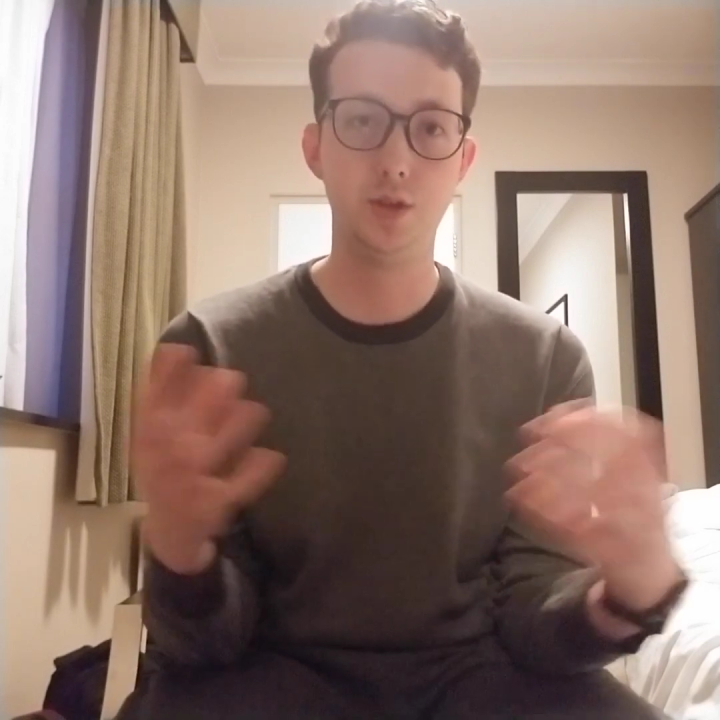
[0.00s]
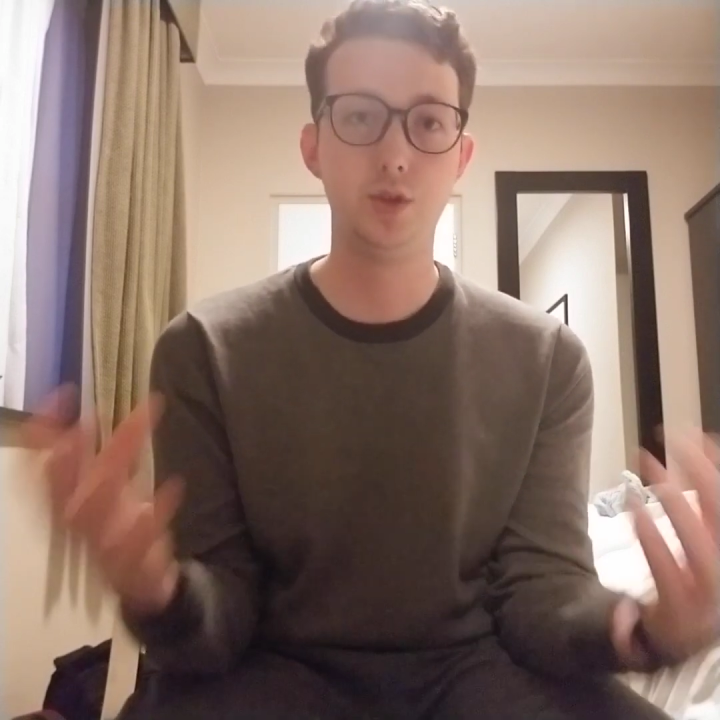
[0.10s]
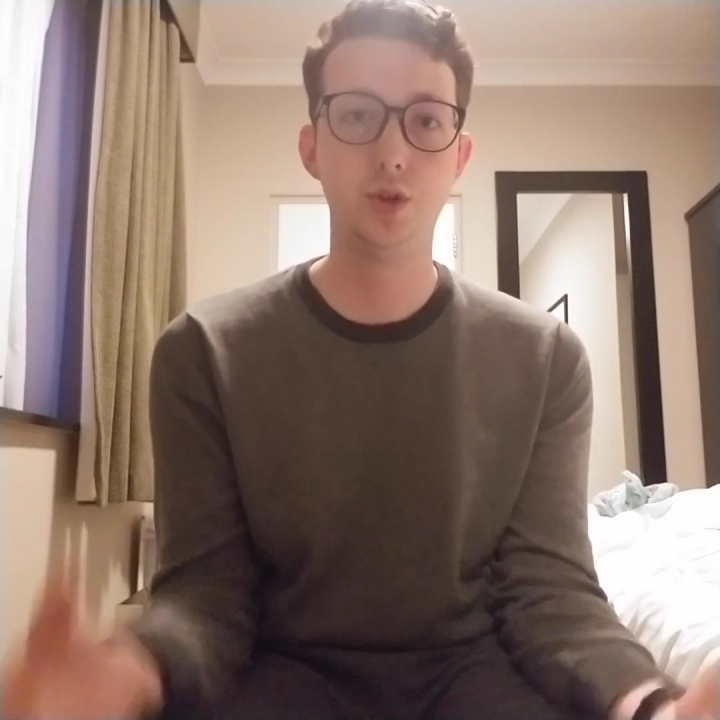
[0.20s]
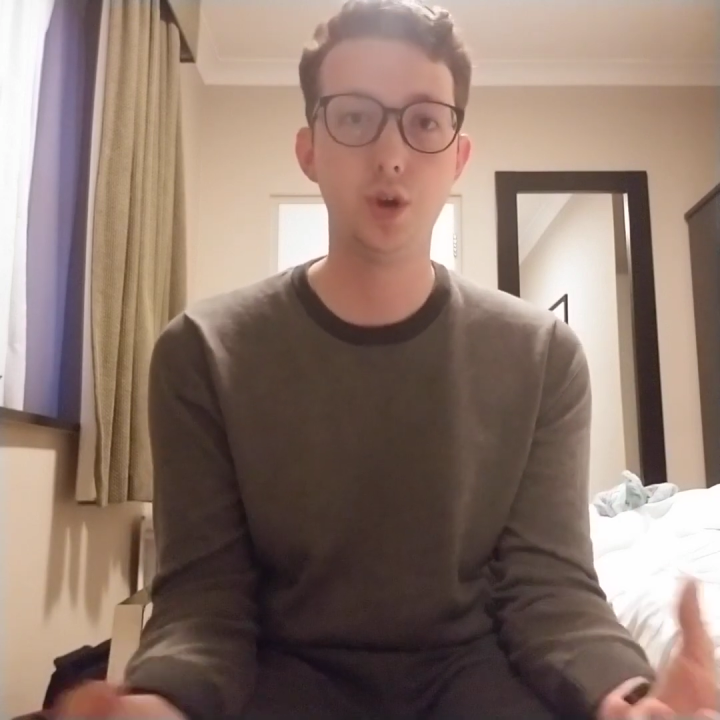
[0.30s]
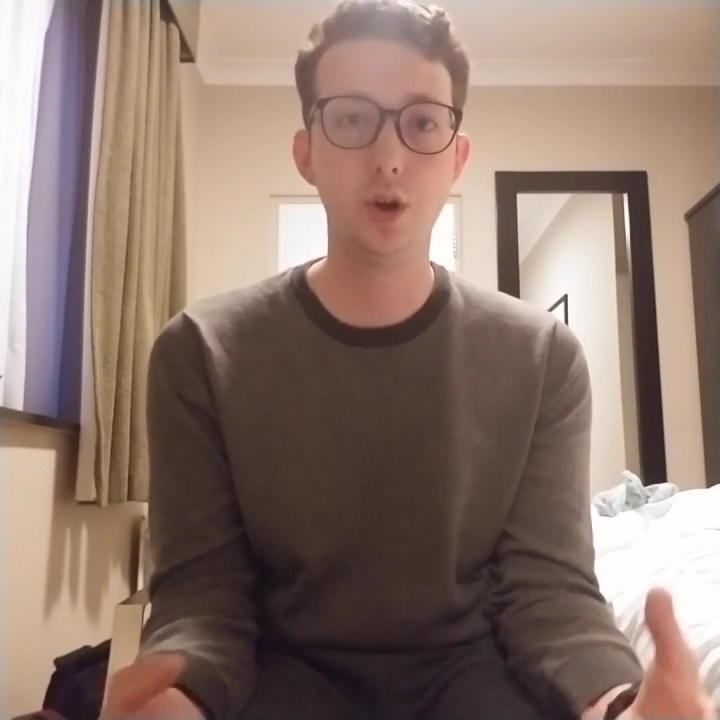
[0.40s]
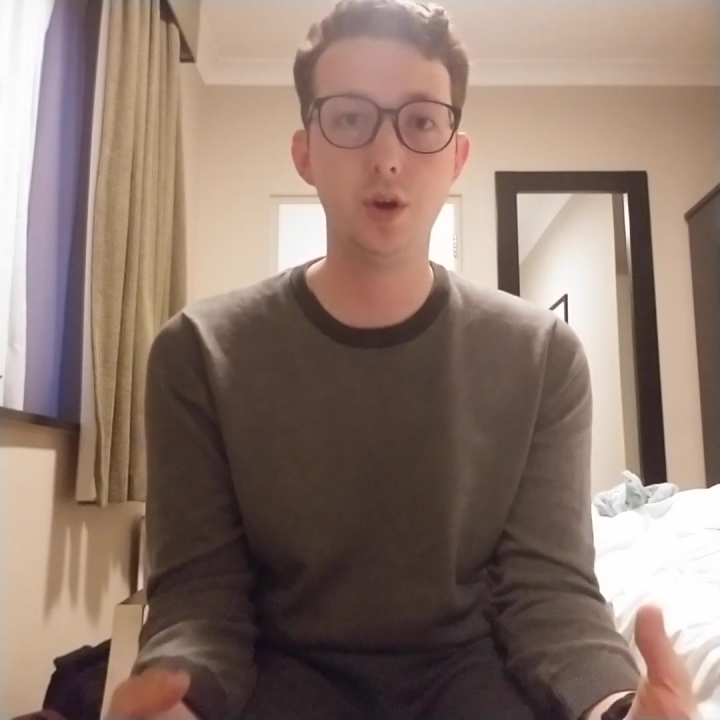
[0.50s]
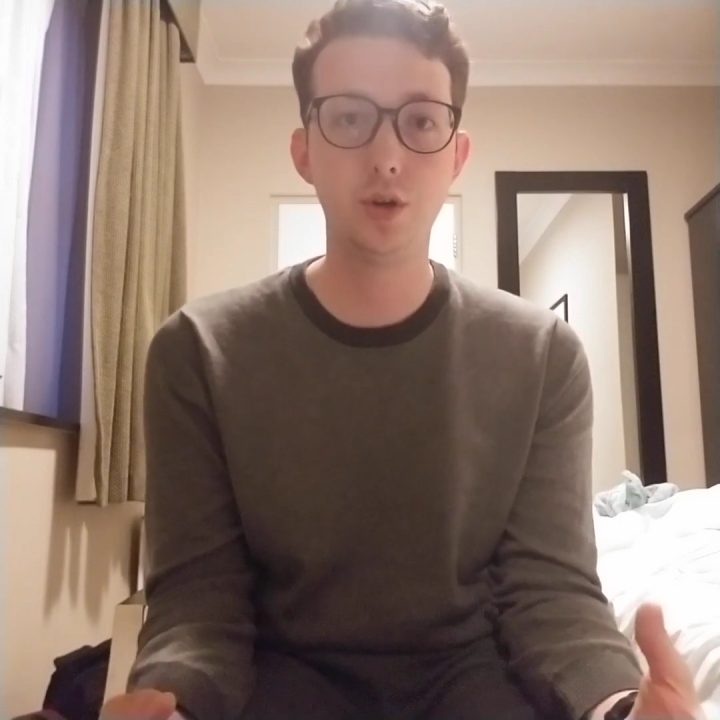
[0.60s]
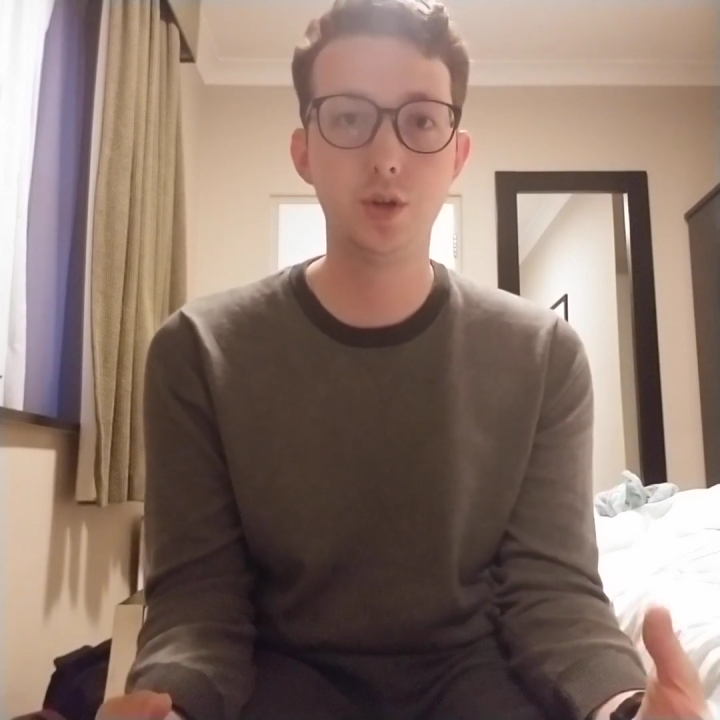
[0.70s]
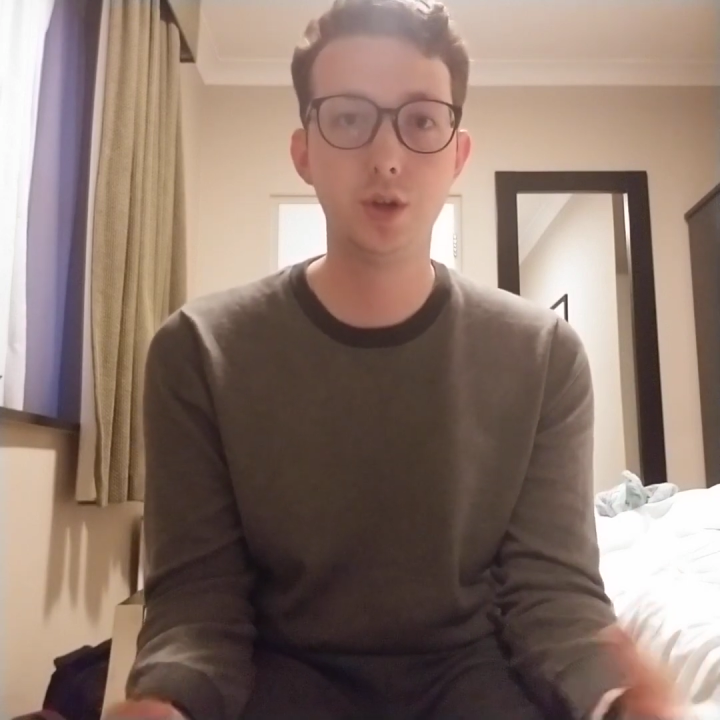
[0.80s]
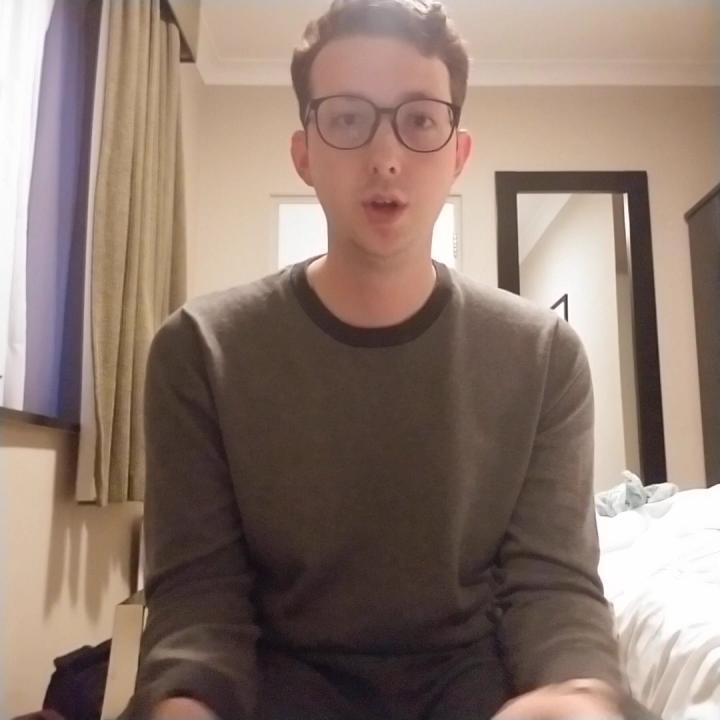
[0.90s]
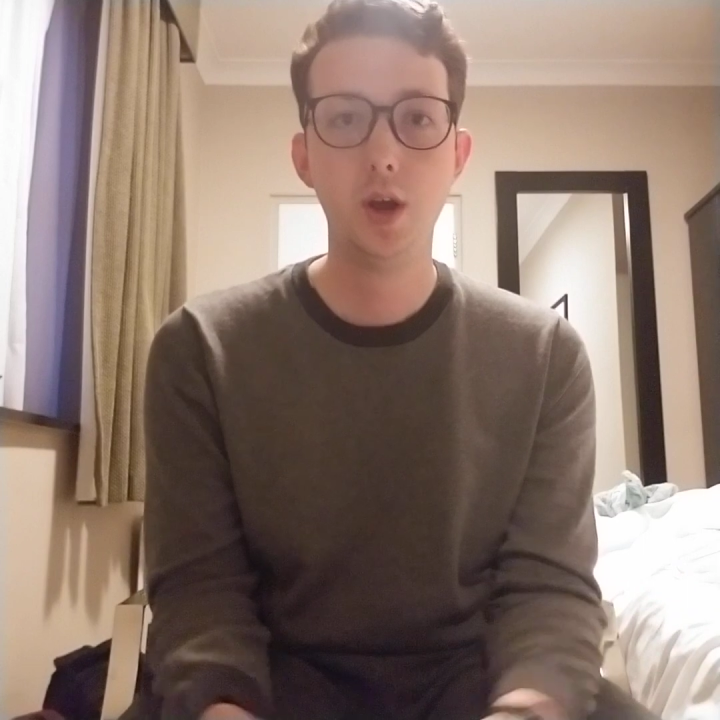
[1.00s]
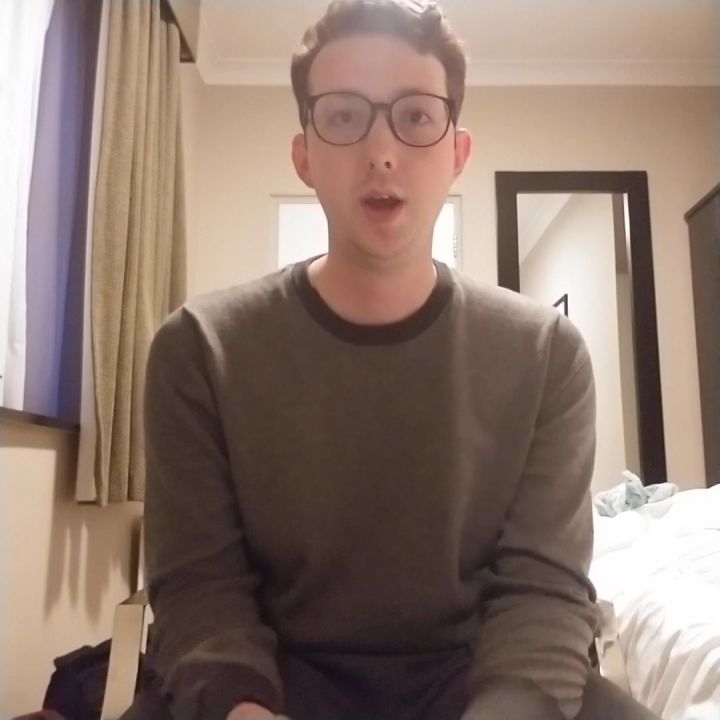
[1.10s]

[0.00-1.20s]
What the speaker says: church,